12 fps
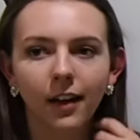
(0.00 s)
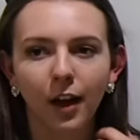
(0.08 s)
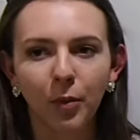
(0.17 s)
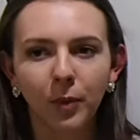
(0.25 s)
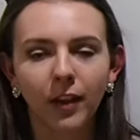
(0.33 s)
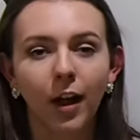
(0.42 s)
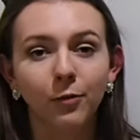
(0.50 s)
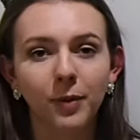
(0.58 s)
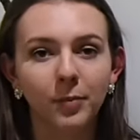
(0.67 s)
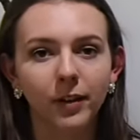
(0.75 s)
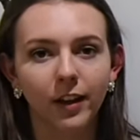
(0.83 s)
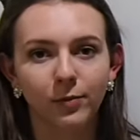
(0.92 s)
A lot of
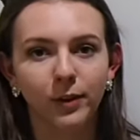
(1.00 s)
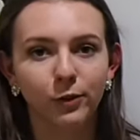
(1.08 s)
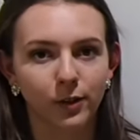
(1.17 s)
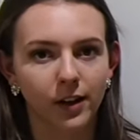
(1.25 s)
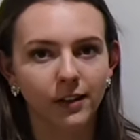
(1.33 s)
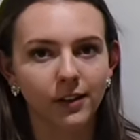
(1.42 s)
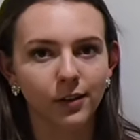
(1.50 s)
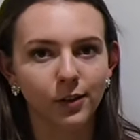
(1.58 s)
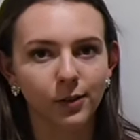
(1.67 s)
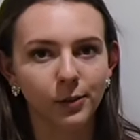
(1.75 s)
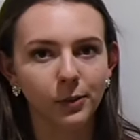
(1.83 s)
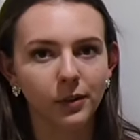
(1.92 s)
people have been trained
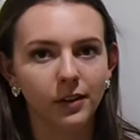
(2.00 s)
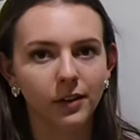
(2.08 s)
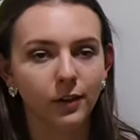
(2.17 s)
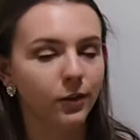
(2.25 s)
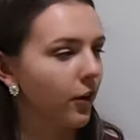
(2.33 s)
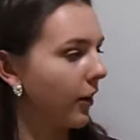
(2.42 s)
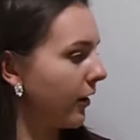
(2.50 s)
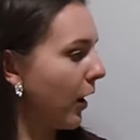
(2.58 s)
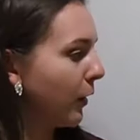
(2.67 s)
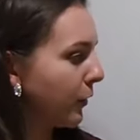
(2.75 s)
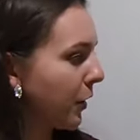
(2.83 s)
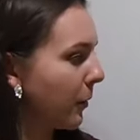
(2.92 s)
to start
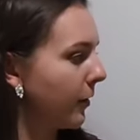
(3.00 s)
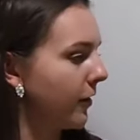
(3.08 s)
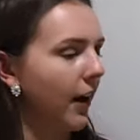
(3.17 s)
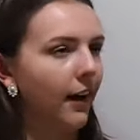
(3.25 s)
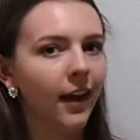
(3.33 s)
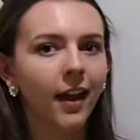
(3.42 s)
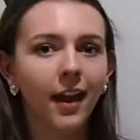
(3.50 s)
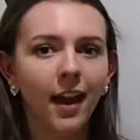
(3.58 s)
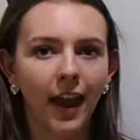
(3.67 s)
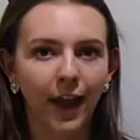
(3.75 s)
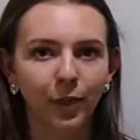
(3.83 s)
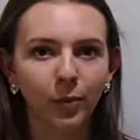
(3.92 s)
on starboard tack
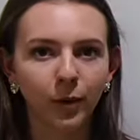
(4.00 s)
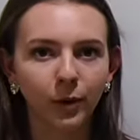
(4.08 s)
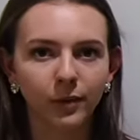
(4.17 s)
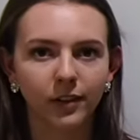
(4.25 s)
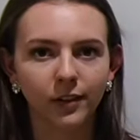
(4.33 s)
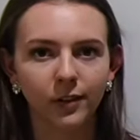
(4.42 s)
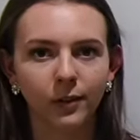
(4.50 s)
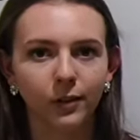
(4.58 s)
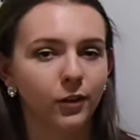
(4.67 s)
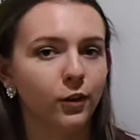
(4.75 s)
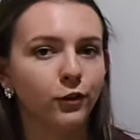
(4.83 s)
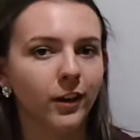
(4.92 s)
at the boat, and so
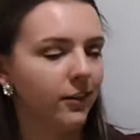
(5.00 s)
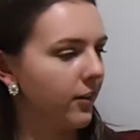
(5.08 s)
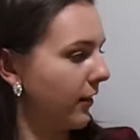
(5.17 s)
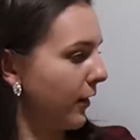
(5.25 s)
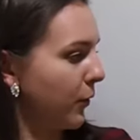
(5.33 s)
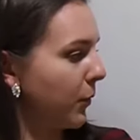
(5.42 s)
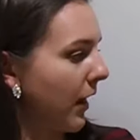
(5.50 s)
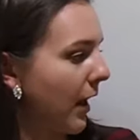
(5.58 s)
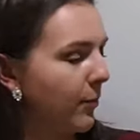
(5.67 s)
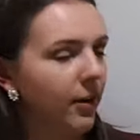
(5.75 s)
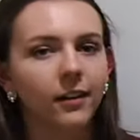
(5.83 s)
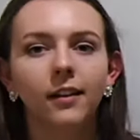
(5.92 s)
there's a good chance that this will
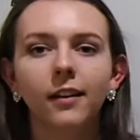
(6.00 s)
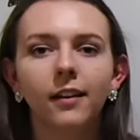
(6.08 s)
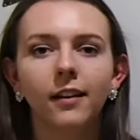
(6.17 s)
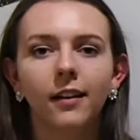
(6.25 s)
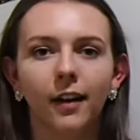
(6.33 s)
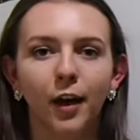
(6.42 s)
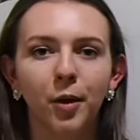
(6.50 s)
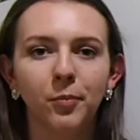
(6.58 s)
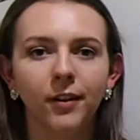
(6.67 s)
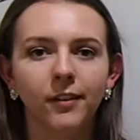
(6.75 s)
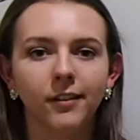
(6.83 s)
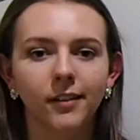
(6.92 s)
happen.
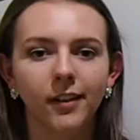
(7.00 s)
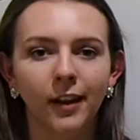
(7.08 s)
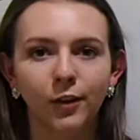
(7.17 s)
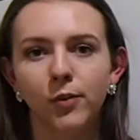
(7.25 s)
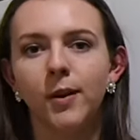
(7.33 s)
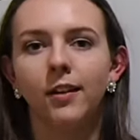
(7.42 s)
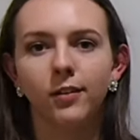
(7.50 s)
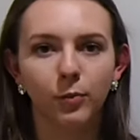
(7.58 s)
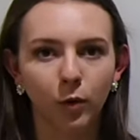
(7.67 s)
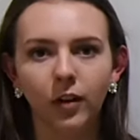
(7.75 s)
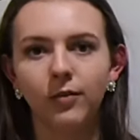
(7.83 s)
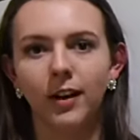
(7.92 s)
But as you get to
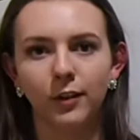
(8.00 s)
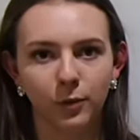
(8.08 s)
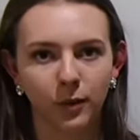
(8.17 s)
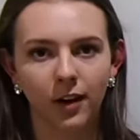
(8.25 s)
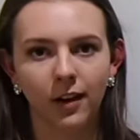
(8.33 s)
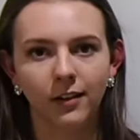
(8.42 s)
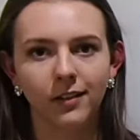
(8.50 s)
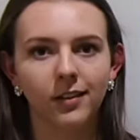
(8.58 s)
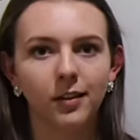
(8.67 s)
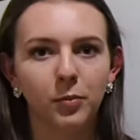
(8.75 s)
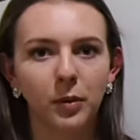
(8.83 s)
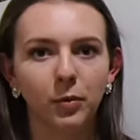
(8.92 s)
more advanced
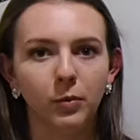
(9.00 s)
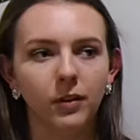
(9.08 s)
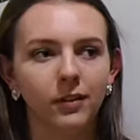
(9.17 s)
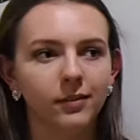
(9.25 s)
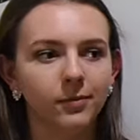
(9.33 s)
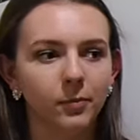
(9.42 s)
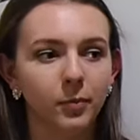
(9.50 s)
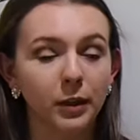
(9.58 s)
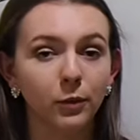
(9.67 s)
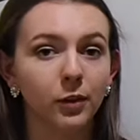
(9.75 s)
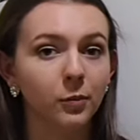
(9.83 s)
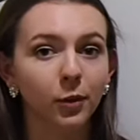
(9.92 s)
regattas, people will be
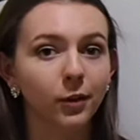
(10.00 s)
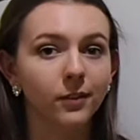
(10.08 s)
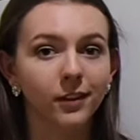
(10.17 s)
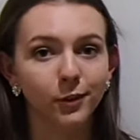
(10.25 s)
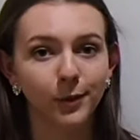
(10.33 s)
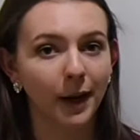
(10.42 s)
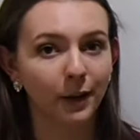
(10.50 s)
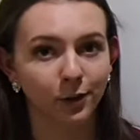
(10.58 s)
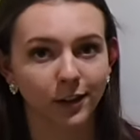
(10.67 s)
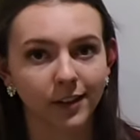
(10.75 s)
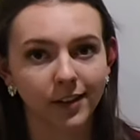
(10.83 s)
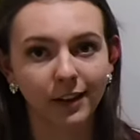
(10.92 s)
using more of these
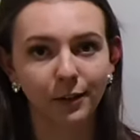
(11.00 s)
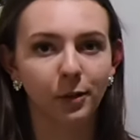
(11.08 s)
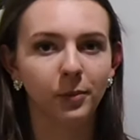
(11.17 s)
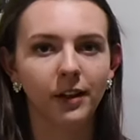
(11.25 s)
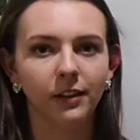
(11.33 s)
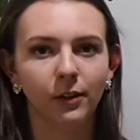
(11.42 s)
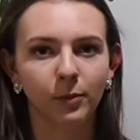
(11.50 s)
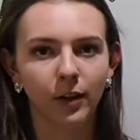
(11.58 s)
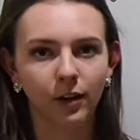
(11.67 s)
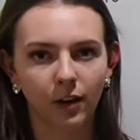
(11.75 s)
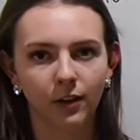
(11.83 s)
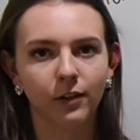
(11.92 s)
strategies and it'll be a little
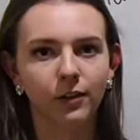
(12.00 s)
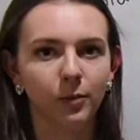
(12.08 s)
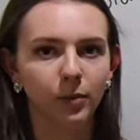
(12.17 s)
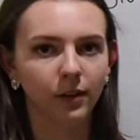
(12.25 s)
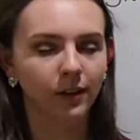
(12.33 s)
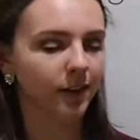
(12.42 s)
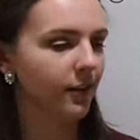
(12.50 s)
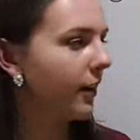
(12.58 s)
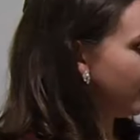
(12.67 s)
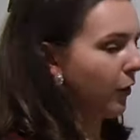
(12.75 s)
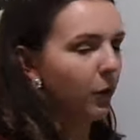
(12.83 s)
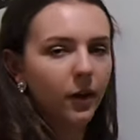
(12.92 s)
bit harder to pull this.
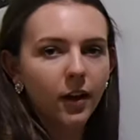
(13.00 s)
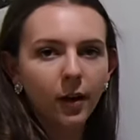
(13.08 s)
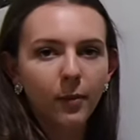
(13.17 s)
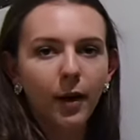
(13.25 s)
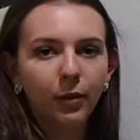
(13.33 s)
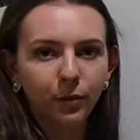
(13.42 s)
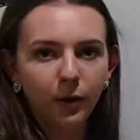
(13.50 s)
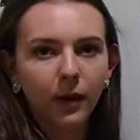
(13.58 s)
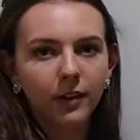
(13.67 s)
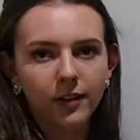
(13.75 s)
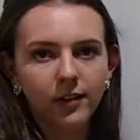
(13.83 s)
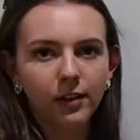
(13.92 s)
So about 3
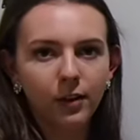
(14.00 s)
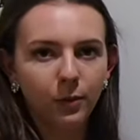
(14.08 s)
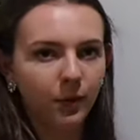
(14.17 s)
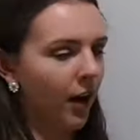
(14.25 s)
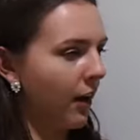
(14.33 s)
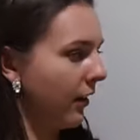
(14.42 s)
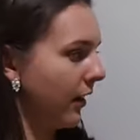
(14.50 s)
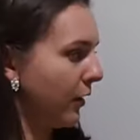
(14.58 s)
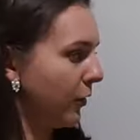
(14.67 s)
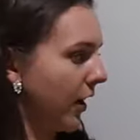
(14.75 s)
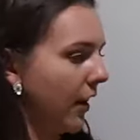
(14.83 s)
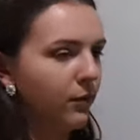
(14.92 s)
races into the regatta, then
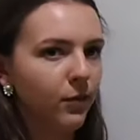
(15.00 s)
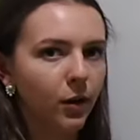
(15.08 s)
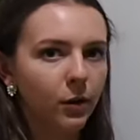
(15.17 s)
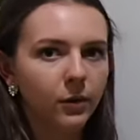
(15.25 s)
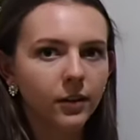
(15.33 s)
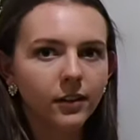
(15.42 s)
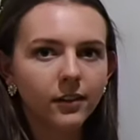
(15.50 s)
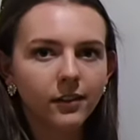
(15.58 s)
you'll kind of know